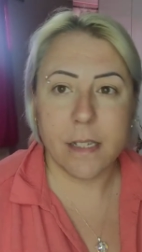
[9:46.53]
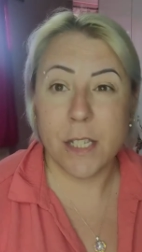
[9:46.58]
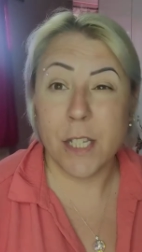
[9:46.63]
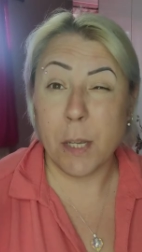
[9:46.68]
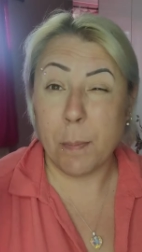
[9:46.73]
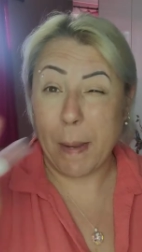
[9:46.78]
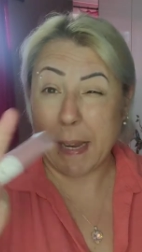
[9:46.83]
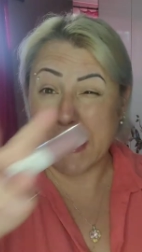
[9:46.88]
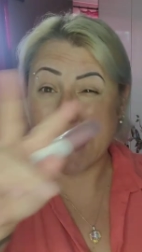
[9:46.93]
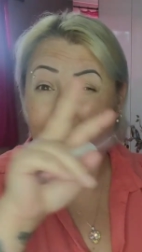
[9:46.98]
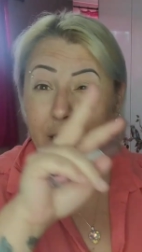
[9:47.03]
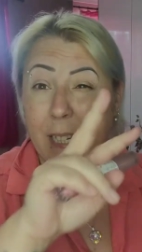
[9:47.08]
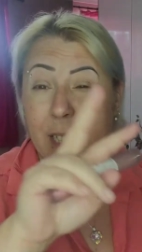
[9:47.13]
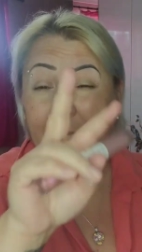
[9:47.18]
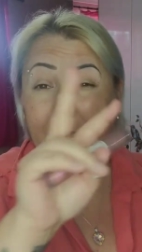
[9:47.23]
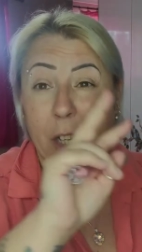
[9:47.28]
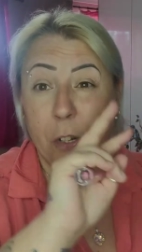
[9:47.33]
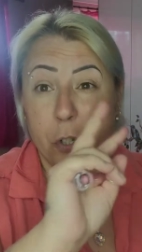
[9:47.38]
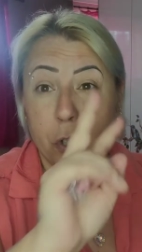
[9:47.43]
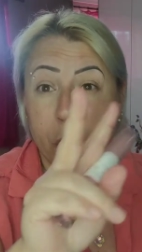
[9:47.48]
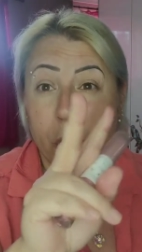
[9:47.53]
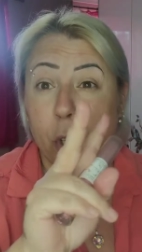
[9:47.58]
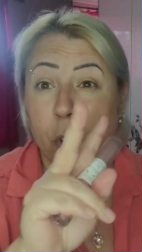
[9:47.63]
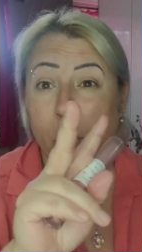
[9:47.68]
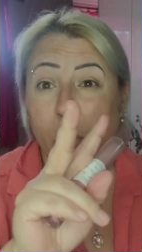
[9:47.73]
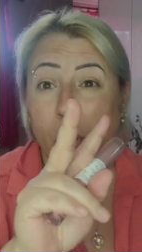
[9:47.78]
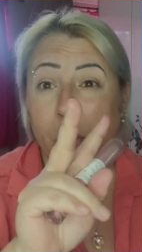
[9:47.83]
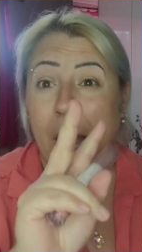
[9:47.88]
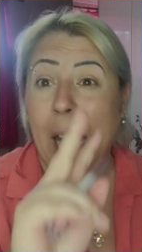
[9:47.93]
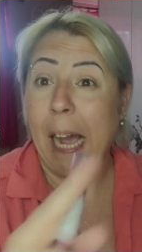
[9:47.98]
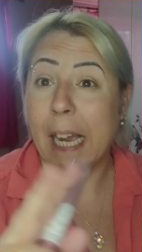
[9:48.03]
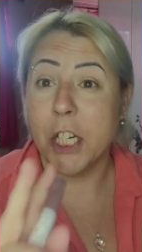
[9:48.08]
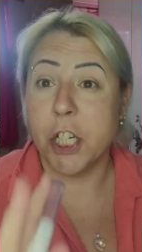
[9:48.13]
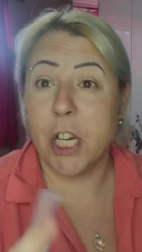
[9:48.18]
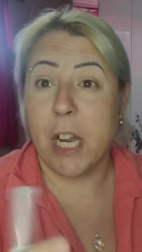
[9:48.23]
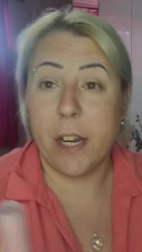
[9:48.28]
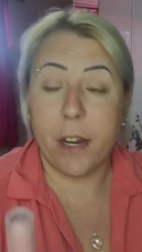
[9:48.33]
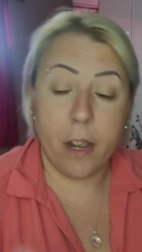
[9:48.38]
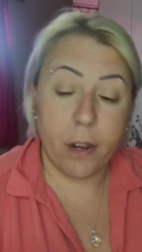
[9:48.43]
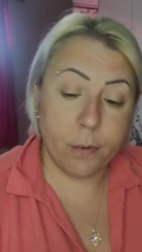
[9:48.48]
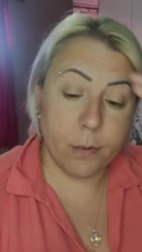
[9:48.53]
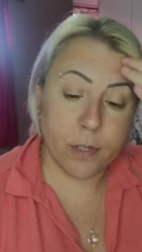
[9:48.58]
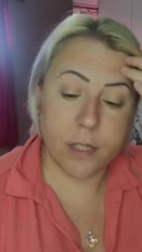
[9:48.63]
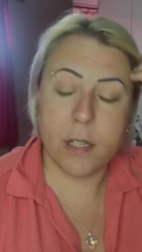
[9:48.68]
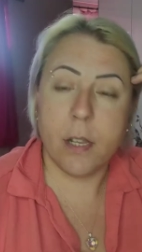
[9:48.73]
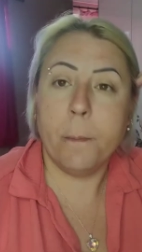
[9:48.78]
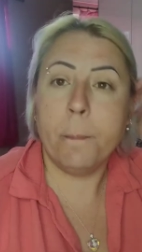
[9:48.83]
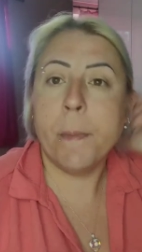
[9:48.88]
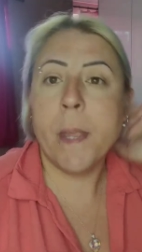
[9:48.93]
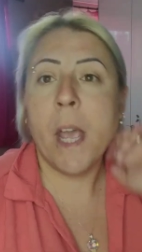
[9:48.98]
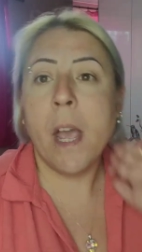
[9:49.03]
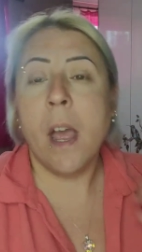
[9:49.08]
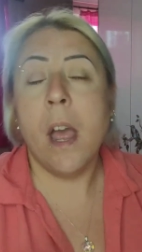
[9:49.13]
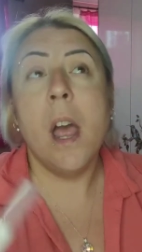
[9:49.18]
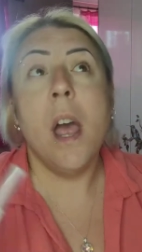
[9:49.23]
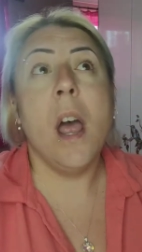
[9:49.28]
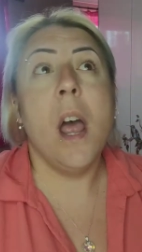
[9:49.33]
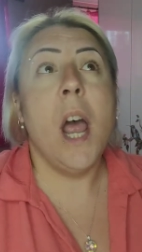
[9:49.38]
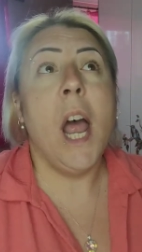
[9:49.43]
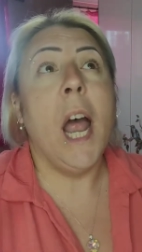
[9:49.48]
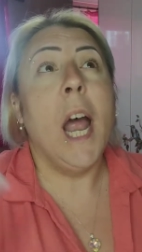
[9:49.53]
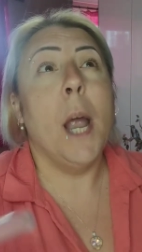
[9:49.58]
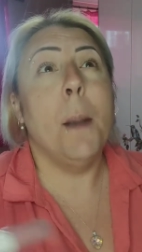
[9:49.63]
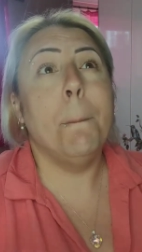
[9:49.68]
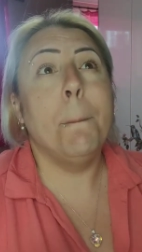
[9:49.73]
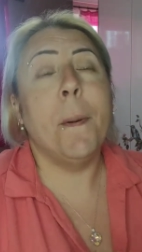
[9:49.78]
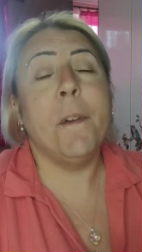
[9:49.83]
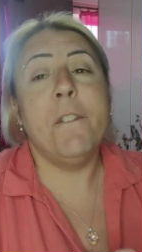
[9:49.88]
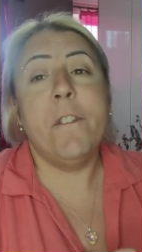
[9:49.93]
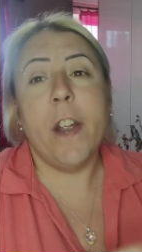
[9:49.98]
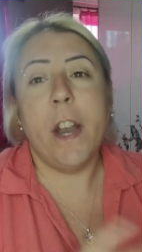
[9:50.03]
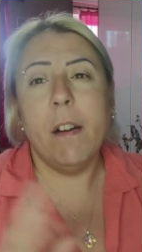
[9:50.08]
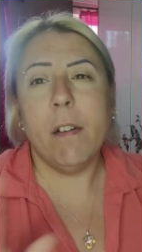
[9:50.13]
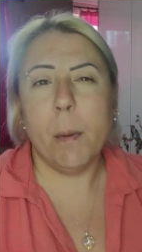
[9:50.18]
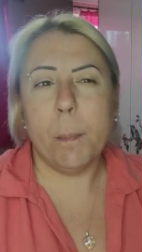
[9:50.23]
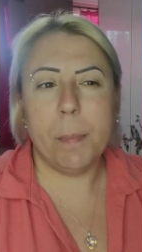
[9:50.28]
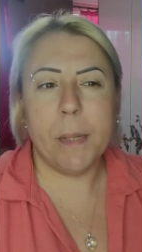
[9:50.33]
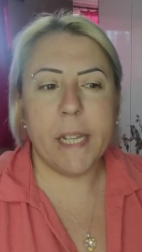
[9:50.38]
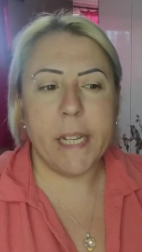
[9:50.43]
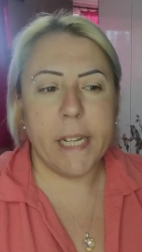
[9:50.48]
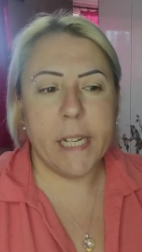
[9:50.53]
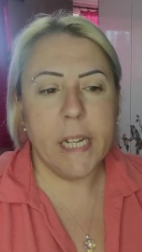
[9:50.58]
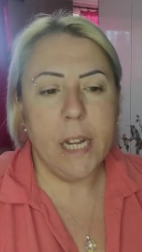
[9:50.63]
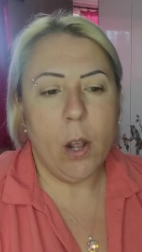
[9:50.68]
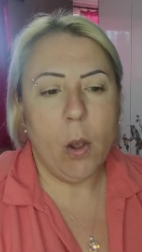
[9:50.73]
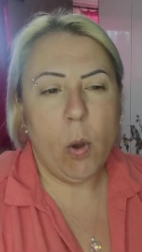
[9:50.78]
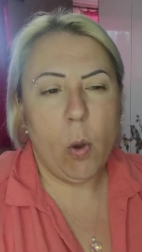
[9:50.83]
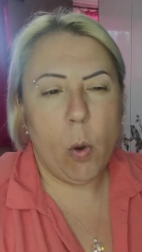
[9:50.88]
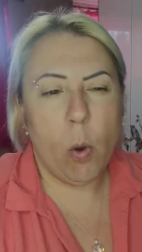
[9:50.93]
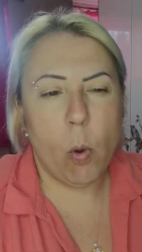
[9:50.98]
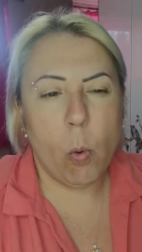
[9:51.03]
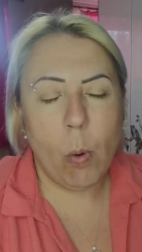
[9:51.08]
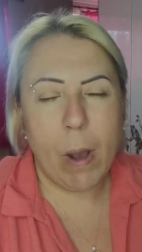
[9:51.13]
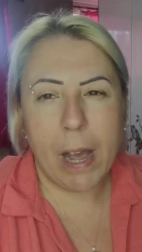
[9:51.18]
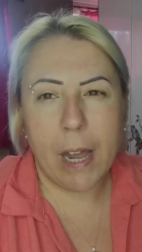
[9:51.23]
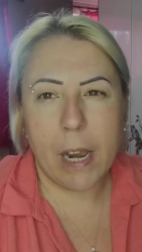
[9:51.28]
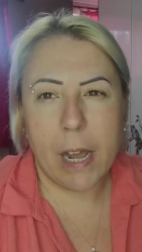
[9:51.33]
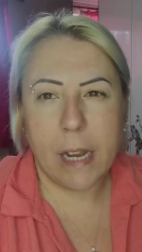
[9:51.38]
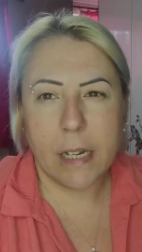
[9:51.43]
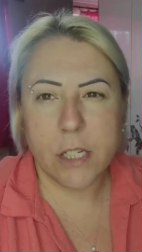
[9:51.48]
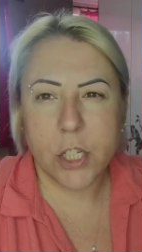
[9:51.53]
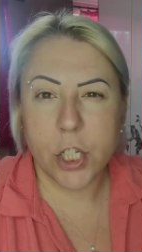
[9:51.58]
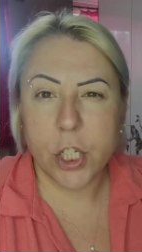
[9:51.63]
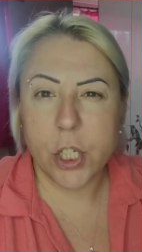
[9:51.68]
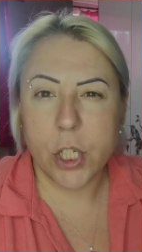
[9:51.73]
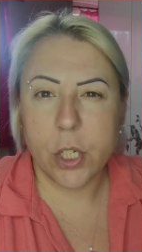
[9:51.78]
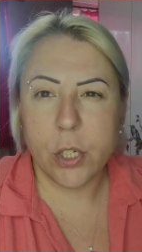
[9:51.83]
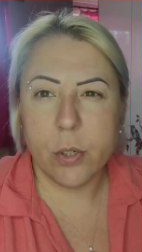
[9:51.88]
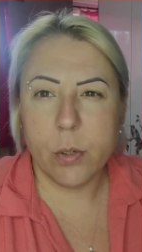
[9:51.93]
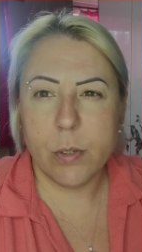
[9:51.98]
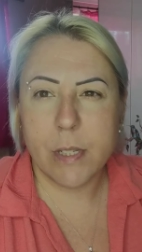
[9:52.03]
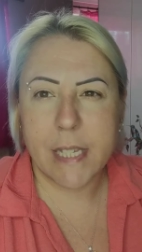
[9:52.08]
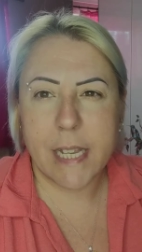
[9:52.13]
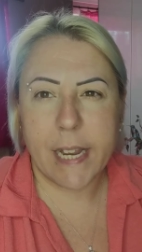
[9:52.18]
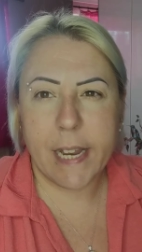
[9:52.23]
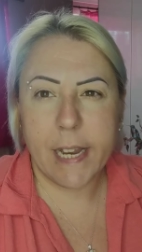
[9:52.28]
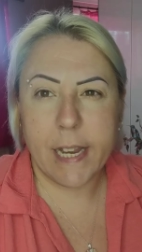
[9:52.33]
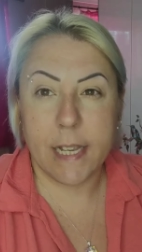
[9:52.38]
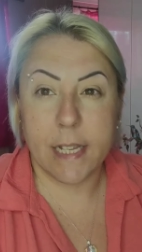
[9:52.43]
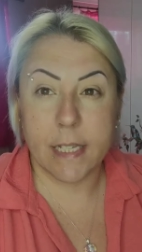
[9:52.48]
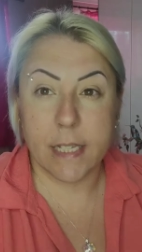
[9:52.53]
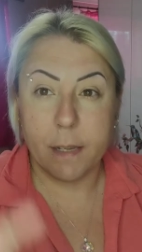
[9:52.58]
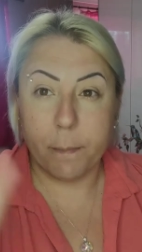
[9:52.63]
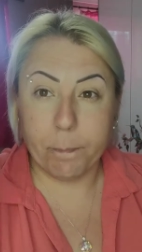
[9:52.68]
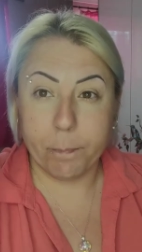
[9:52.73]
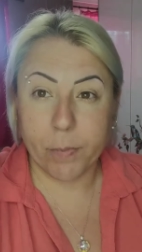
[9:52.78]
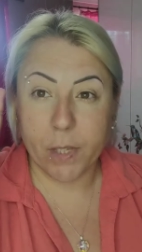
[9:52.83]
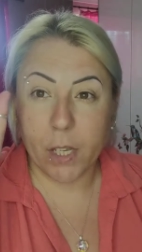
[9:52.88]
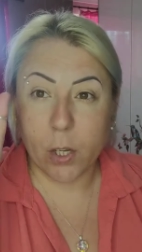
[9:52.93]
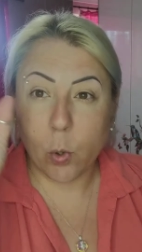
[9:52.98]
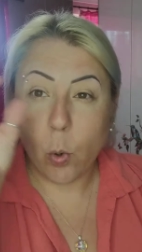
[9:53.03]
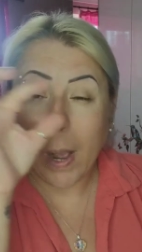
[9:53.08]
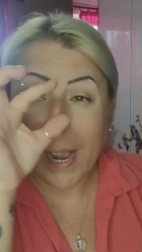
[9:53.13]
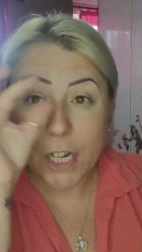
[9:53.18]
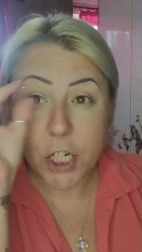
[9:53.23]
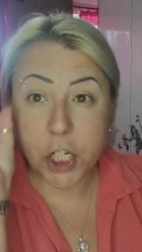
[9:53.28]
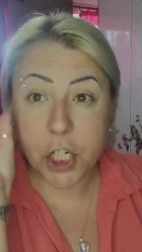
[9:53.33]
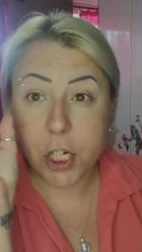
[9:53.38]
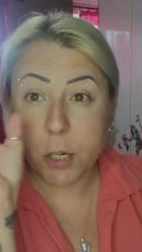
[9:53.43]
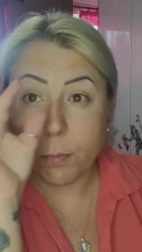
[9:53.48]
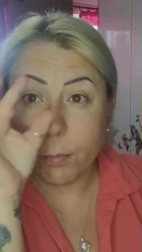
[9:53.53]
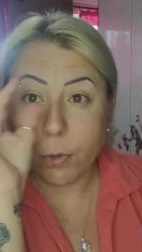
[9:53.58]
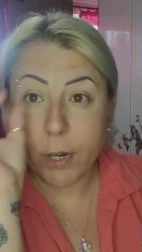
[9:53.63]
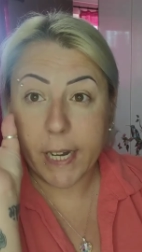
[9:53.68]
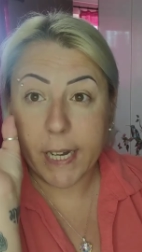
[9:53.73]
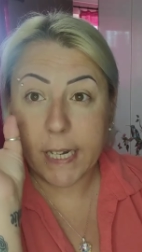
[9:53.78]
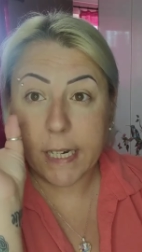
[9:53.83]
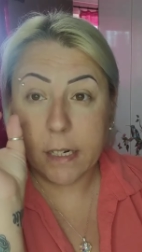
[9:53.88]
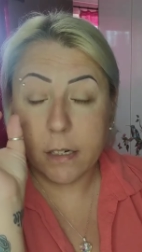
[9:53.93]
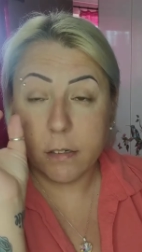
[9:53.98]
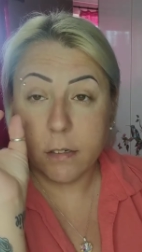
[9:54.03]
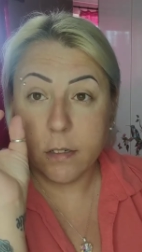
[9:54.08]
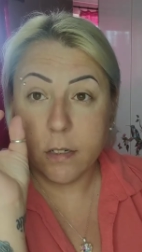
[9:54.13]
So you basically need two colour eyeshadows, and preferably what I like to use is quite a shimmery